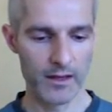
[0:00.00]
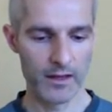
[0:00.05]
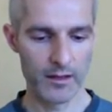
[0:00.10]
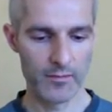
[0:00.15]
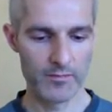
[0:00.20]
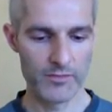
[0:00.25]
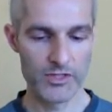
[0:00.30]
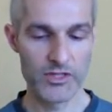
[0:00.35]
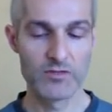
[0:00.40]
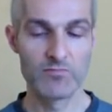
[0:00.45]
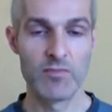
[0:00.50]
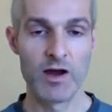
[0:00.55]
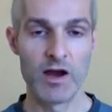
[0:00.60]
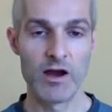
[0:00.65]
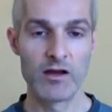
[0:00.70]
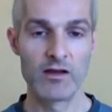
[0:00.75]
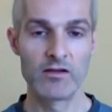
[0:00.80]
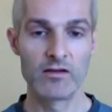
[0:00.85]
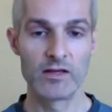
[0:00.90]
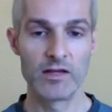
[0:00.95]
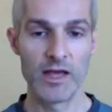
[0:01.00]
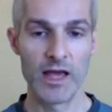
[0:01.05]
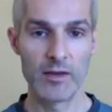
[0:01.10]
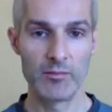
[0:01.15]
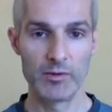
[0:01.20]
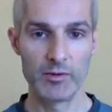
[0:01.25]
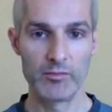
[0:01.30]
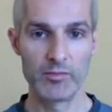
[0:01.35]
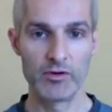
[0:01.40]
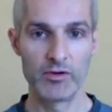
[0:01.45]
smart,
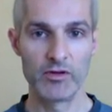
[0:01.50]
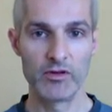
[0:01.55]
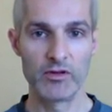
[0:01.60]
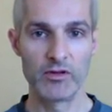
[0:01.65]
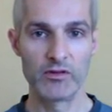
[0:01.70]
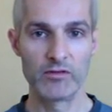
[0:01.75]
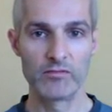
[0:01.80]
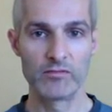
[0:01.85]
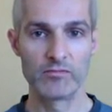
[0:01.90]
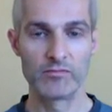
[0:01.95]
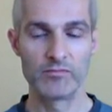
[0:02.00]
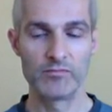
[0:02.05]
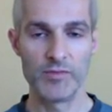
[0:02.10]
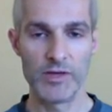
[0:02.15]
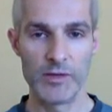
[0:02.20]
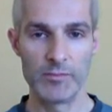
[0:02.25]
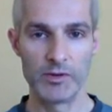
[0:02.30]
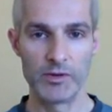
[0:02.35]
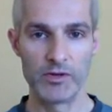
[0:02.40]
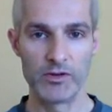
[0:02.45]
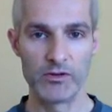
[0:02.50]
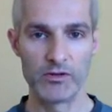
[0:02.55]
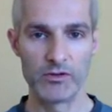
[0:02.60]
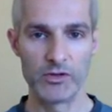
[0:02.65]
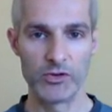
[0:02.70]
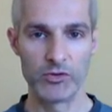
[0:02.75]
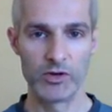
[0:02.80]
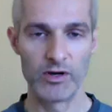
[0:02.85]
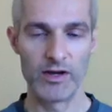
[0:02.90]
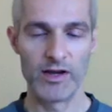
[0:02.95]
capable people who
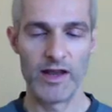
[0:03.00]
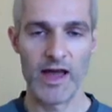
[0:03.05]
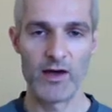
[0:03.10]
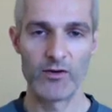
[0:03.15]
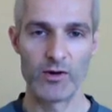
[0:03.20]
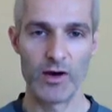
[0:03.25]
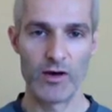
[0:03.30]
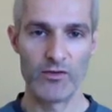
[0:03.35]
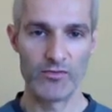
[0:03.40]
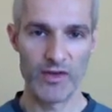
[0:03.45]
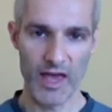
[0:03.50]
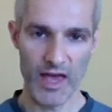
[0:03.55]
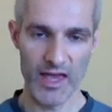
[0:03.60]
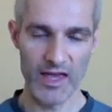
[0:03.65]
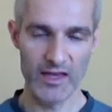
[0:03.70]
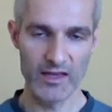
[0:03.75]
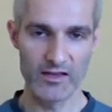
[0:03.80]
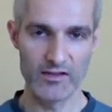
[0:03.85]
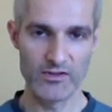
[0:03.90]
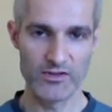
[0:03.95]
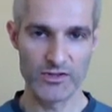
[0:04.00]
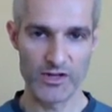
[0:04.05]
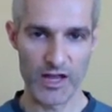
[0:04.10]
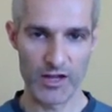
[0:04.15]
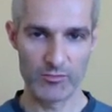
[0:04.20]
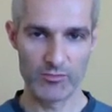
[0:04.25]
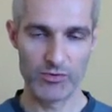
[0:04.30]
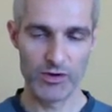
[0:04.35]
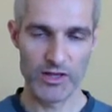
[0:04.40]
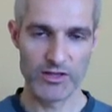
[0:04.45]
are now of age and
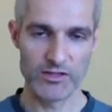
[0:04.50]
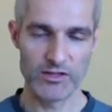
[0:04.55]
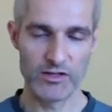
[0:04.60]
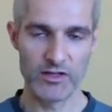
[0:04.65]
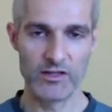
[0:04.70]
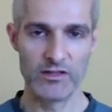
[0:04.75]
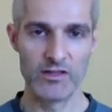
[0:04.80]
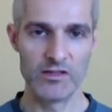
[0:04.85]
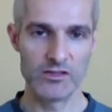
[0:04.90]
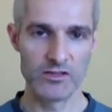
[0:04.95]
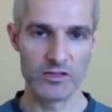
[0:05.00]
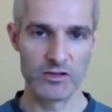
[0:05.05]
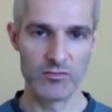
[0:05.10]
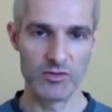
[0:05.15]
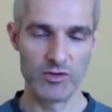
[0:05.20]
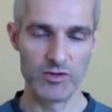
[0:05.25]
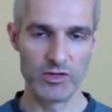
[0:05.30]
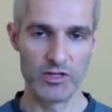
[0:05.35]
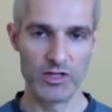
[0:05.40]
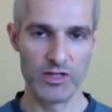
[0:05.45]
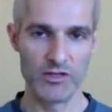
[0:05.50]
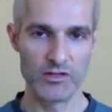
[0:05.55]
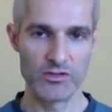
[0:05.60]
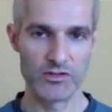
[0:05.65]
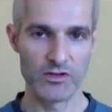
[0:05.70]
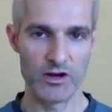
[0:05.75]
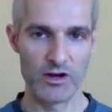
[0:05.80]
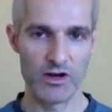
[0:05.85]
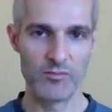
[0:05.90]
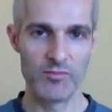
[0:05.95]
present in these communities
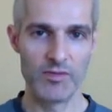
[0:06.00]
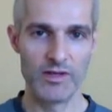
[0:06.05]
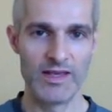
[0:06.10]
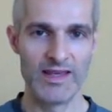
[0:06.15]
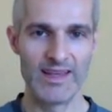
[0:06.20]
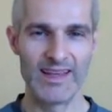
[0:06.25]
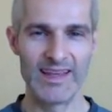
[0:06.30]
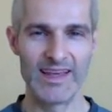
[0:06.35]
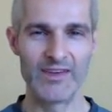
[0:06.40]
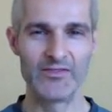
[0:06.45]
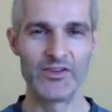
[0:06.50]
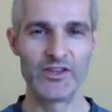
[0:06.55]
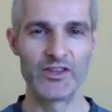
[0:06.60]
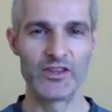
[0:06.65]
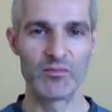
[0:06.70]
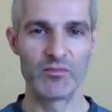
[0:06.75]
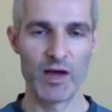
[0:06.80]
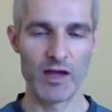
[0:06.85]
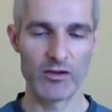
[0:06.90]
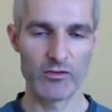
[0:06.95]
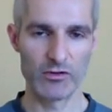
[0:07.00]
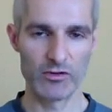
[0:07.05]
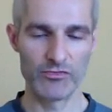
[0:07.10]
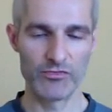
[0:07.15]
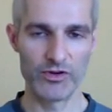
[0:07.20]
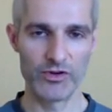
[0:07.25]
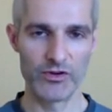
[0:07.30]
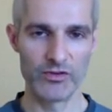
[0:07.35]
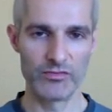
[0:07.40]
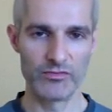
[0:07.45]
are being given the
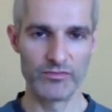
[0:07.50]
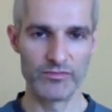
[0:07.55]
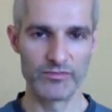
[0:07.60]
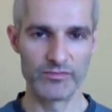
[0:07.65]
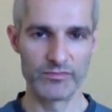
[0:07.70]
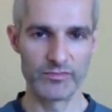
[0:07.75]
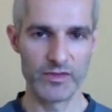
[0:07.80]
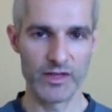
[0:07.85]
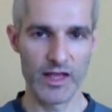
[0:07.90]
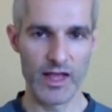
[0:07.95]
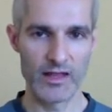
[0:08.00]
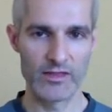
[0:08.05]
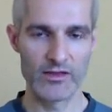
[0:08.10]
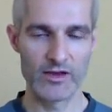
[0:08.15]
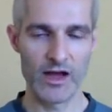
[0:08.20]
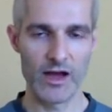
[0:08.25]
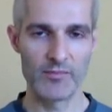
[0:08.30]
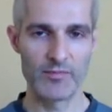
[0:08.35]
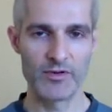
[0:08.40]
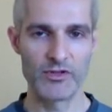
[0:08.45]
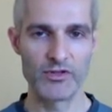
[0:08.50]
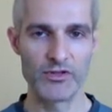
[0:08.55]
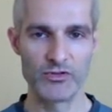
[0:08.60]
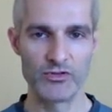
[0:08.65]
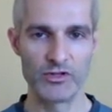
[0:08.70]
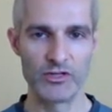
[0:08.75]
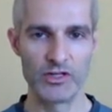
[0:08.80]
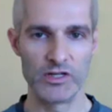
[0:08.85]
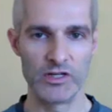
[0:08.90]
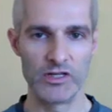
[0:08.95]
microphone and the
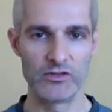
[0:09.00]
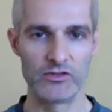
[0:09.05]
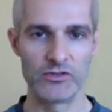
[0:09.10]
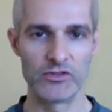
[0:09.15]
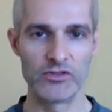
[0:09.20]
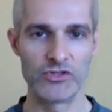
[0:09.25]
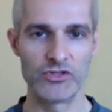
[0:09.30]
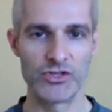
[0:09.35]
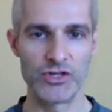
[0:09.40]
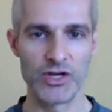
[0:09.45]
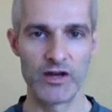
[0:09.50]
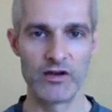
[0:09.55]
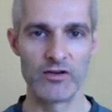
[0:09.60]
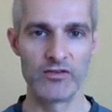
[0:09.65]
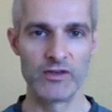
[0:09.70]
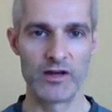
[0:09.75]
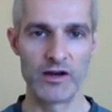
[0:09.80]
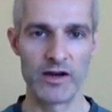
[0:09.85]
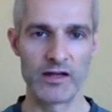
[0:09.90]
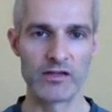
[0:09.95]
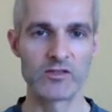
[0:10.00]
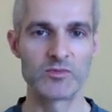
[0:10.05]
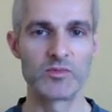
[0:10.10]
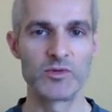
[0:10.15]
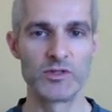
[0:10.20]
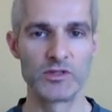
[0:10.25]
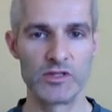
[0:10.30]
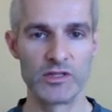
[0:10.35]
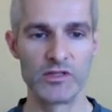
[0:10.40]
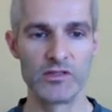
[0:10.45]
opportunity to share their
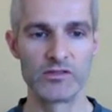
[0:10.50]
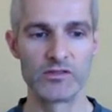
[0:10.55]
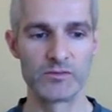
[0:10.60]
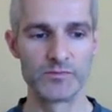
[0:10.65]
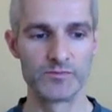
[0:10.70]
expertise.